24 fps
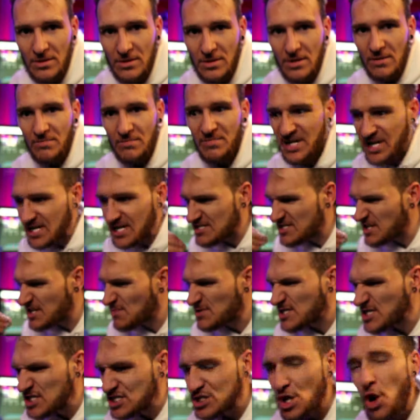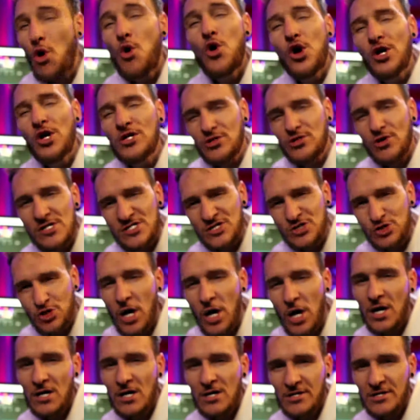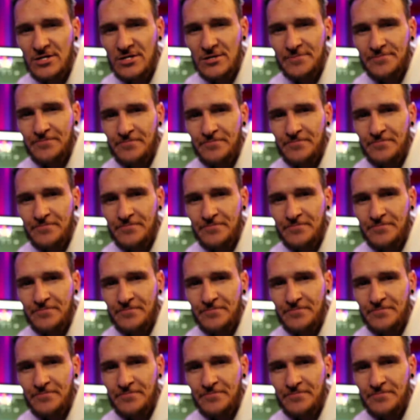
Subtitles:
Because I was so hooked on drugs.